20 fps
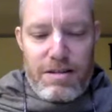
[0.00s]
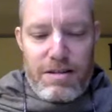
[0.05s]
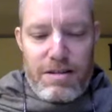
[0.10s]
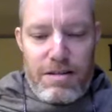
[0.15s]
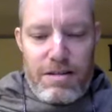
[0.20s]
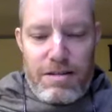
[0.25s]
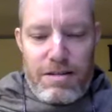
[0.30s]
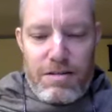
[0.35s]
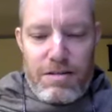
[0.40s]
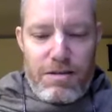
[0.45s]

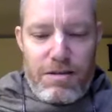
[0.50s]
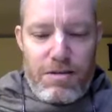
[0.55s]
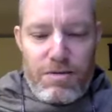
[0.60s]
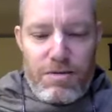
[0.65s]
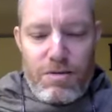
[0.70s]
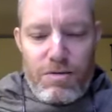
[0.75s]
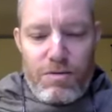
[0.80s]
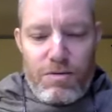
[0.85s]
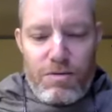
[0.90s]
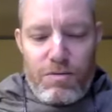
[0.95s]

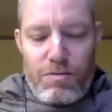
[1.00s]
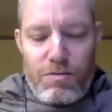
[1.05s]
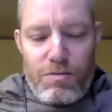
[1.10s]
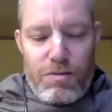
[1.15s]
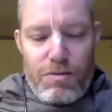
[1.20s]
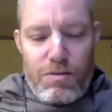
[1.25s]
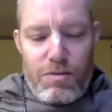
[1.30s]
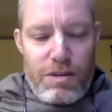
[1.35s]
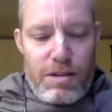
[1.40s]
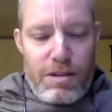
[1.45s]
so
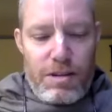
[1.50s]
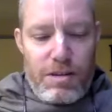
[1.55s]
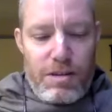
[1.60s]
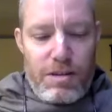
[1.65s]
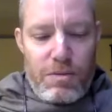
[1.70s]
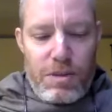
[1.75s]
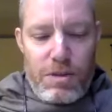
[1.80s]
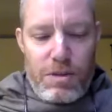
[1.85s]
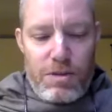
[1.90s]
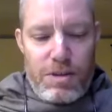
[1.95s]

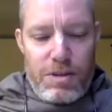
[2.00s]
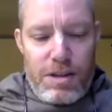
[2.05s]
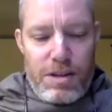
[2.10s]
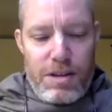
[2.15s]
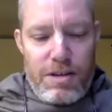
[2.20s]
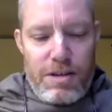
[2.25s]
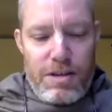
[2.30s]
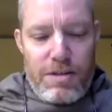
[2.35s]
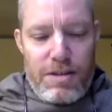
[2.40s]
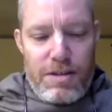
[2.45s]
we learn
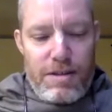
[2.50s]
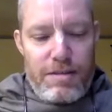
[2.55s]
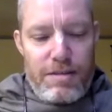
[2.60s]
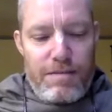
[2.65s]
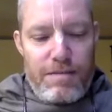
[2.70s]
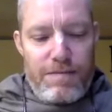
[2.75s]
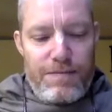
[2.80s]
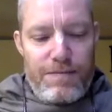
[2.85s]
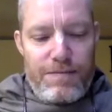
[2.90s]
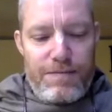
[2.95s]
here that
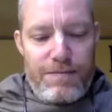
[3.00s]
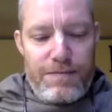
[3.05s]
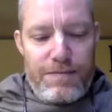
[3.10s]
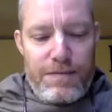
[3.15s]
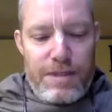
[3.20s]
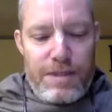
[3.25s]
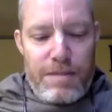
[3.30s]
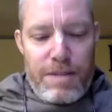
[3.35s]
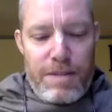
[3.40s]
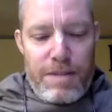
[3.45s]

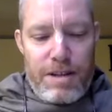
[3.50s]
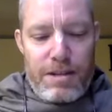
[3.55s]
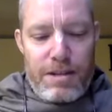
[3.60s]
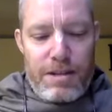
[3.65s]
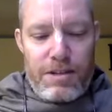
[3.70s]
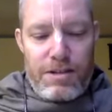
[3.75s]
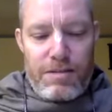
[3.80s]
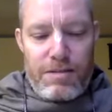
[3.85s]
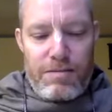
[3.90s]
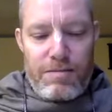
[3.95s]
the
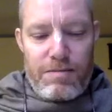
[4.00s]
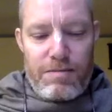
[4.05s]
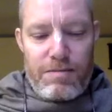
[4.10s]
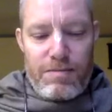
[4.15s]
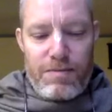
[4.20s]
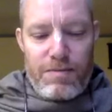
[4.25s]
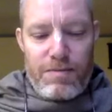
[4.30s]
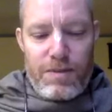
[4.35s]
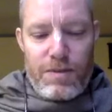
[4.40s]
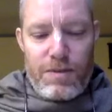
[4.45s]
best
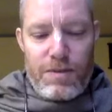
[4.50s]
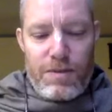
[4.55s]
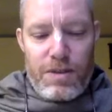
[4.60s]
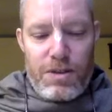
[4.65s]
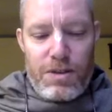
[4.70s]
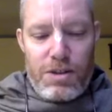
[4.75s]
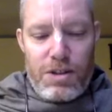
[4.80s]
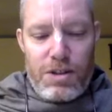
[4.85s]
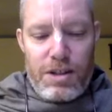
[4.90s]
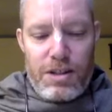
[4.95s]
of all the
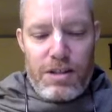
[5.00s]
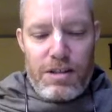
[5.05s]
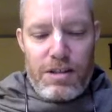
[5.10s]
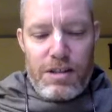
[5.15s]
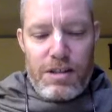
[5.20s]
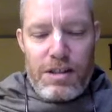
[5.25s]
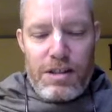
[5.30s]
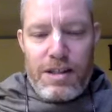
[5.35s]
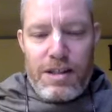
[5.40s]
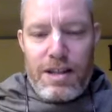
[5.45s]
Shaktis
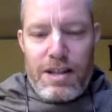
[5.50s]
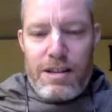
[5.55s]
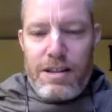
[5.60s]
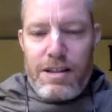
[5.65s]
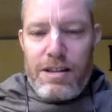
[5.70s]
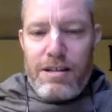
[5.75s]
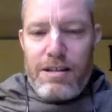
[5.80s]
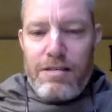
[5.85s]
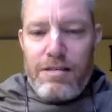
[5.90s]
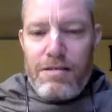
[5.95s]
is
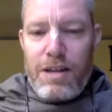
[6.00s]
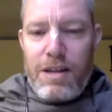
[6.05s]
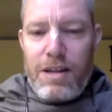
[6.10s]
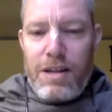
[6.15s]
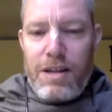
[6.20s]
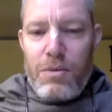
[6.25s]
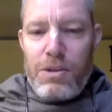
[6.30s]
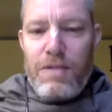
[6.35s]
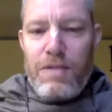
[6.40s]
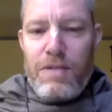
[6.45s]
haladani, that
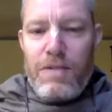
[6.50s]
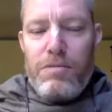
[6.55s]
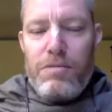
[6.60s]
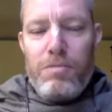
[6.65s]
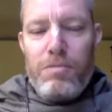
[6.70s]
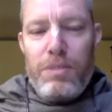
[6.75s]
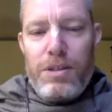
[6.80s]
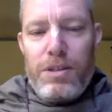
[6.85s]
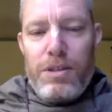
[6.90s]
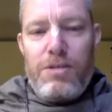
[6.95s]
which gives
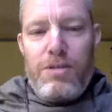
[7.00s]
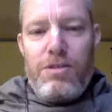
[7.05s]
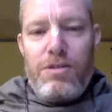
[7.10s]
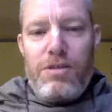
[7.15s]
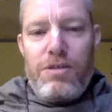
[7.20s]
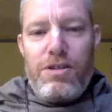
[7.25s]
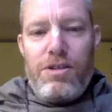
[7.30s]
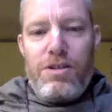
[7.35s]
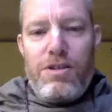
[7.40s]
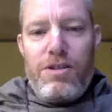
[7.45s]
bliss to
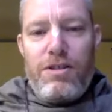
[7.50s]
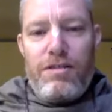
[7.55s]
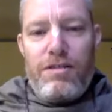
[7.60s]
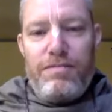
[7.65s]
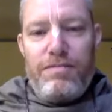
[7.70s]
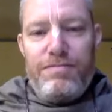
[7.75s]
Krishna.